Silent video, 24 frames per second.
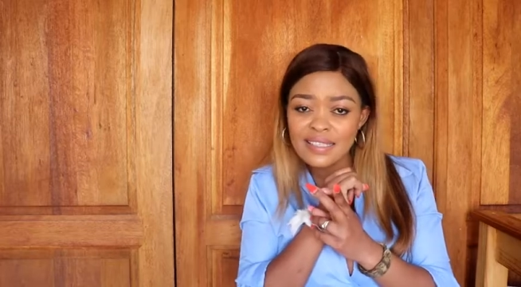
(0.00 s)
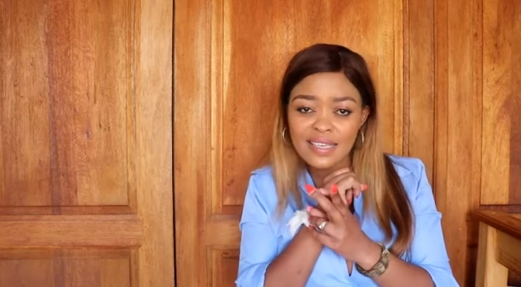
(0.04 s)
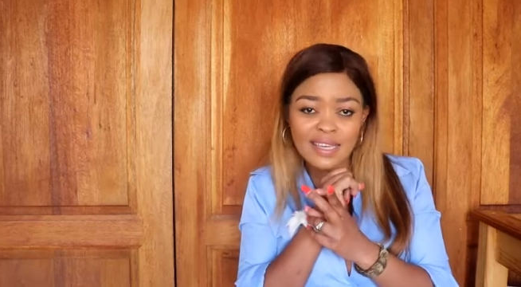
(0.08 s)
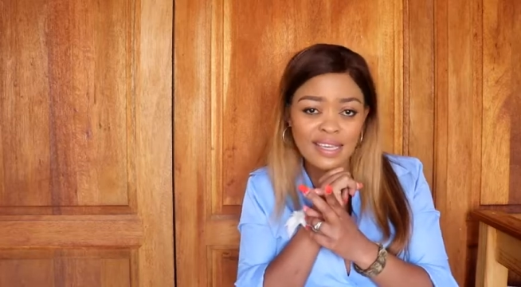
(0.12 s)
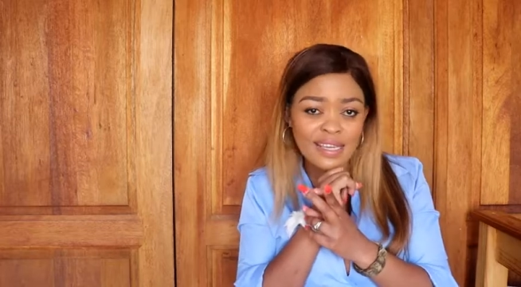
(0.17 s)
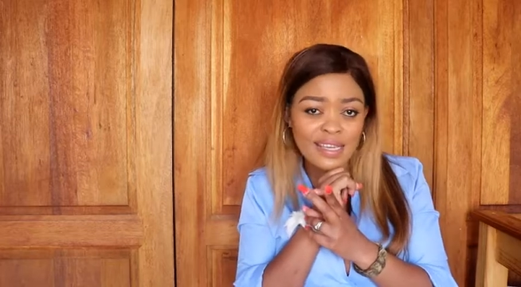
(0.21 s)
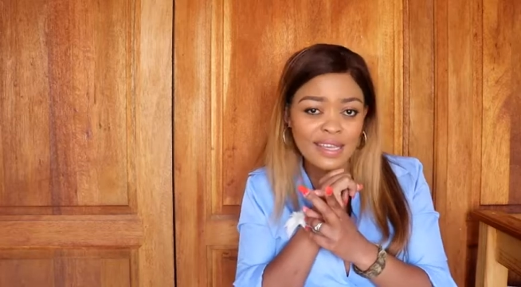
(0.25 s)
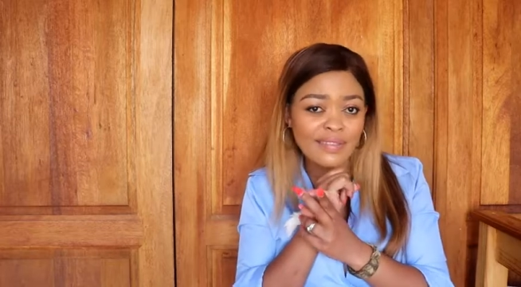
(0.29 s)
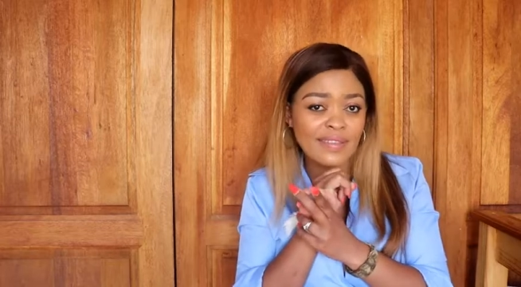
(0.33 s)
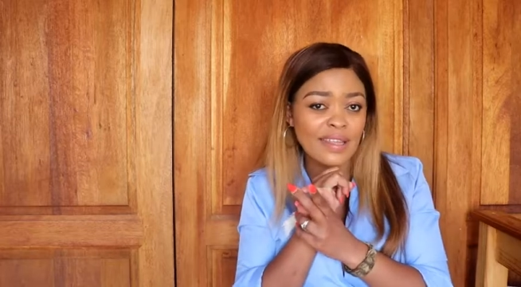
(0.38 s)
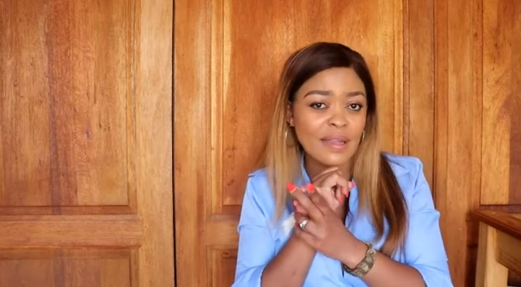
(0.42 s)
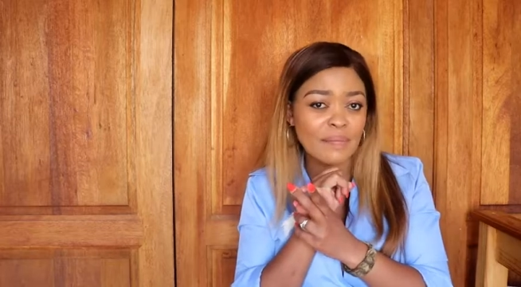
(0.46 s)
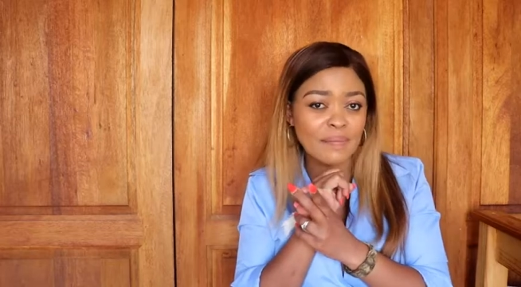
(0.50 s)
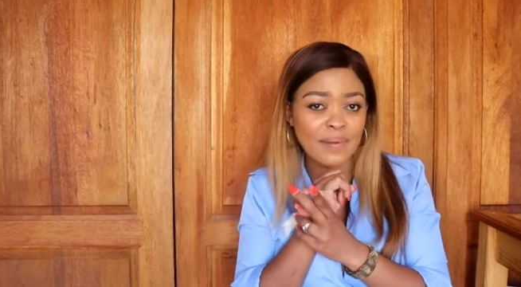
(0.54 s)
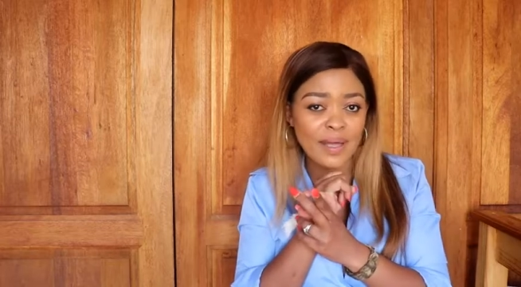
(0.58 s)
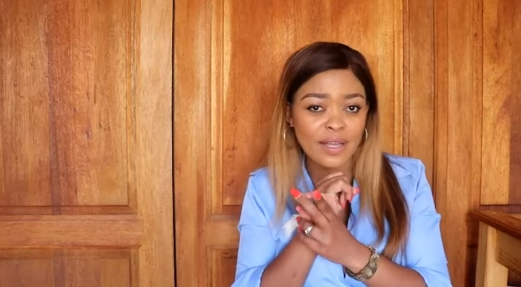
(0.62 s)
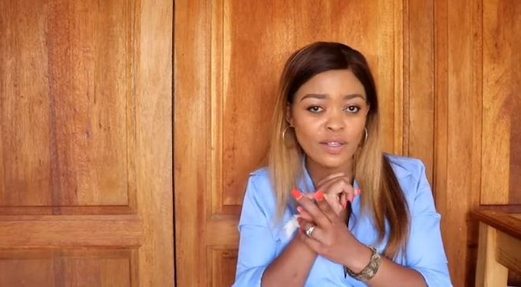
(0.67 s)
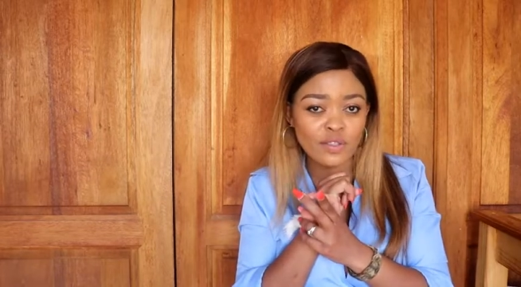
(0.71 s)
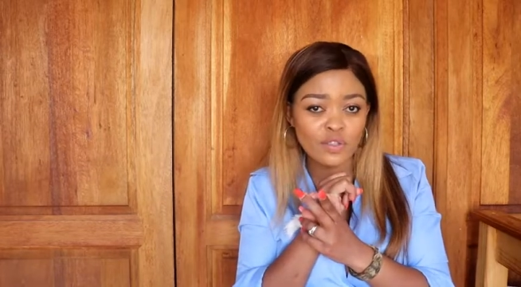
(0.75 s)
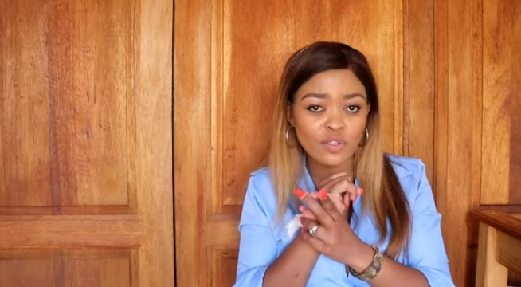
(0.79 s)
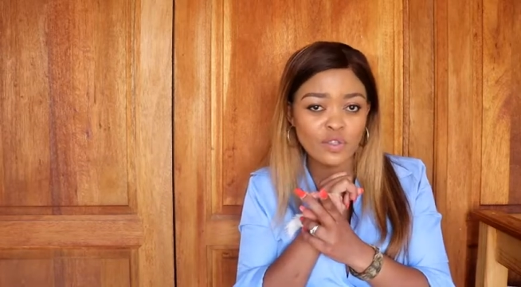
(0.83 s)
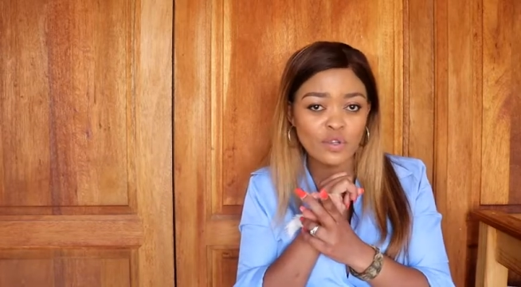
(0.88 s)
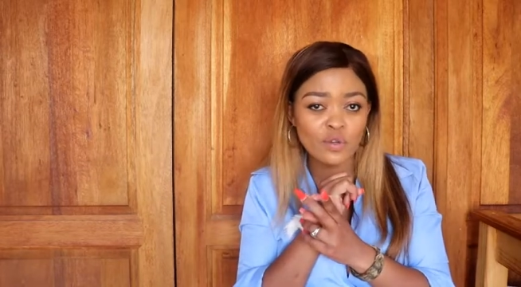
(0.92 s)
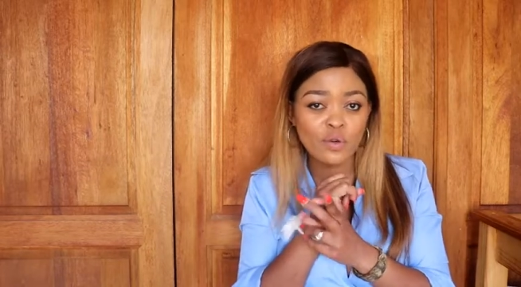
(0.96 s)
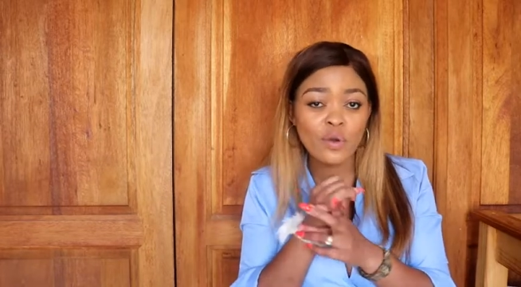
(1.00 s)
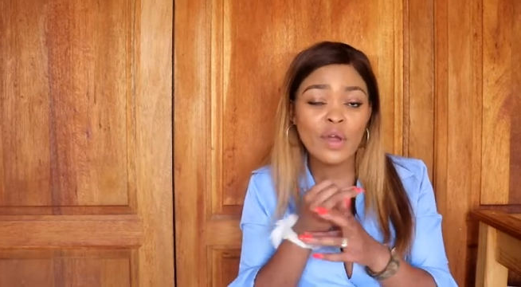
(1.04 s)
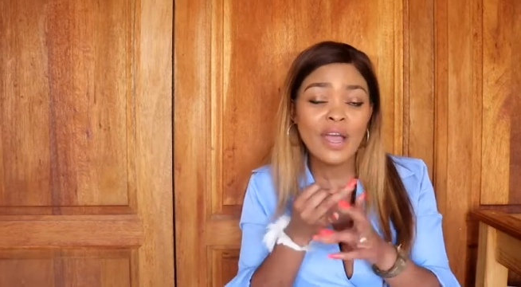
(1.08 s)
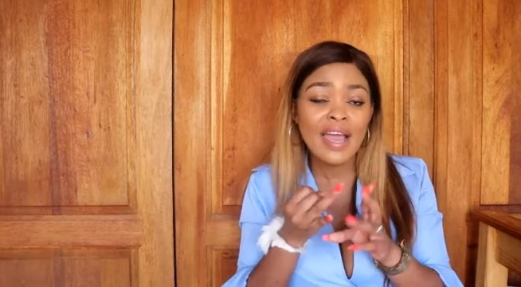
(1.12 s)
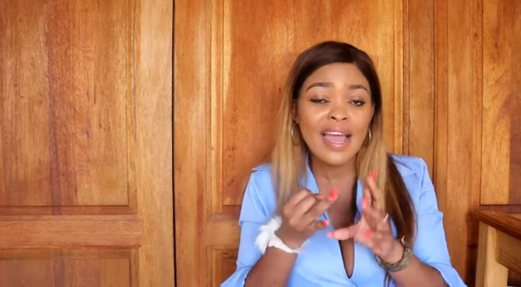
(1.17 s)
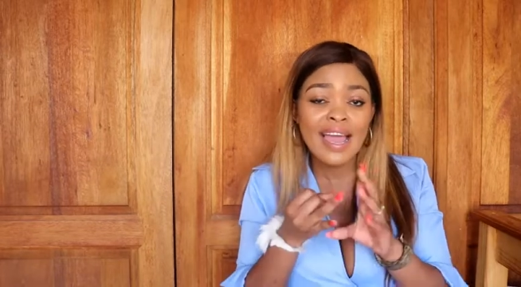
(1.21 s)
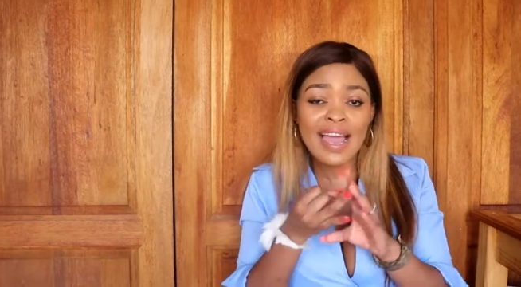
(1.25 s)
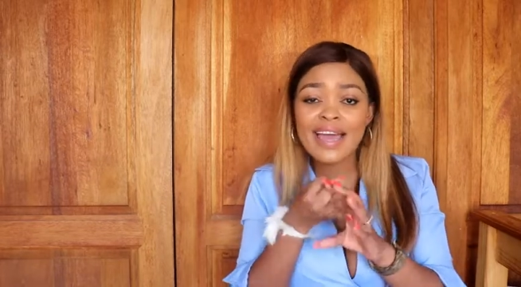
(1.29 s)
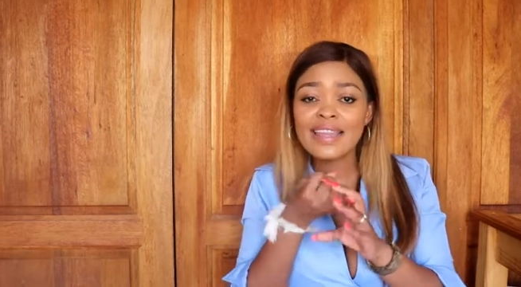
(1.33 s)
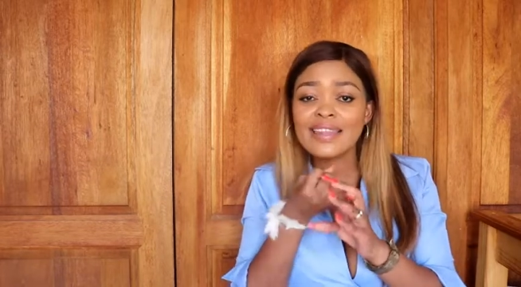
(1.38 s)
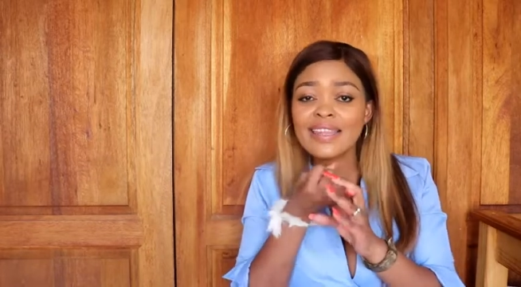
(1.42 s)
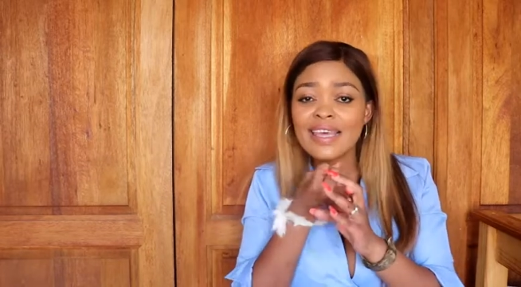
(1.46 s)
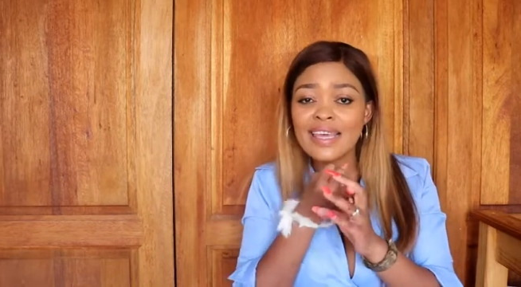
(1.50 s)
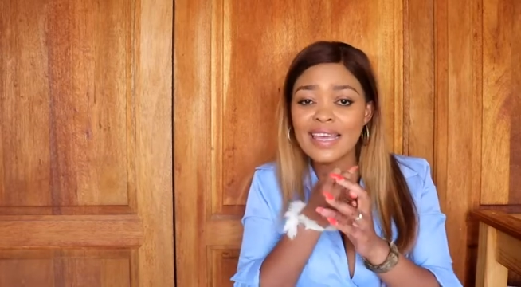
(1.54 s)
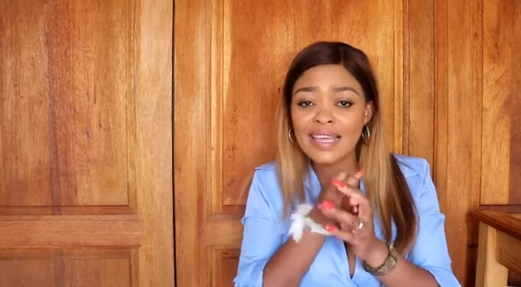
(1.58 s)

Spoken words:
They can give that back to you, and